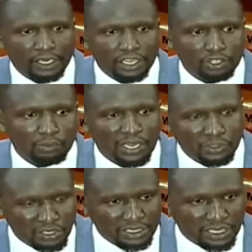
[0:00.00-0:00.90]
nation by
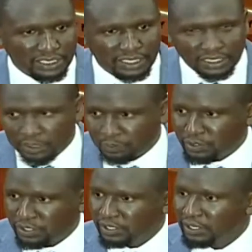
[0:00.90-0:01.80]
2030, as
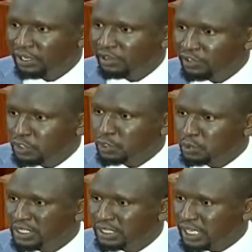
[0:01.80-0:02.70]
exposed in Vision
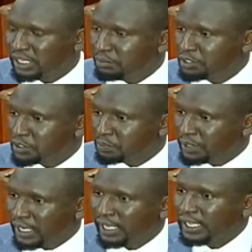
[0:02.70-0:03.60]
2030, Mr.
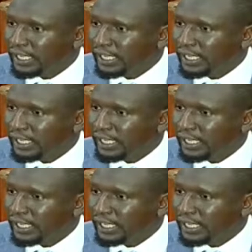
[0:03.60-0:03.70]
Speaker,